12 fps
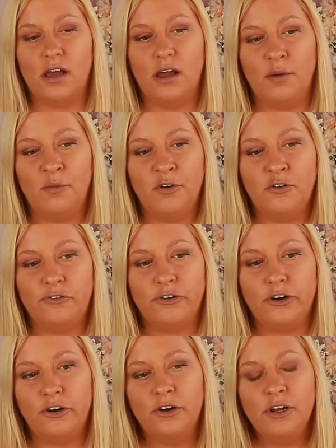
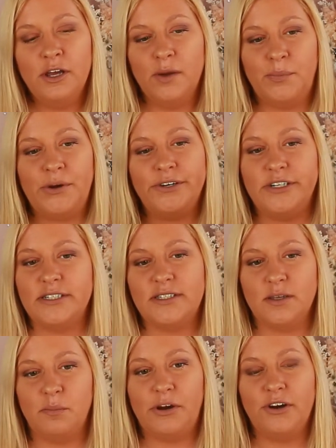over a
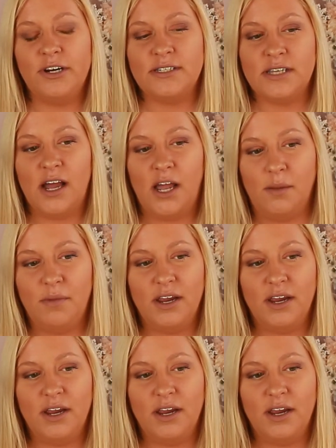period of time.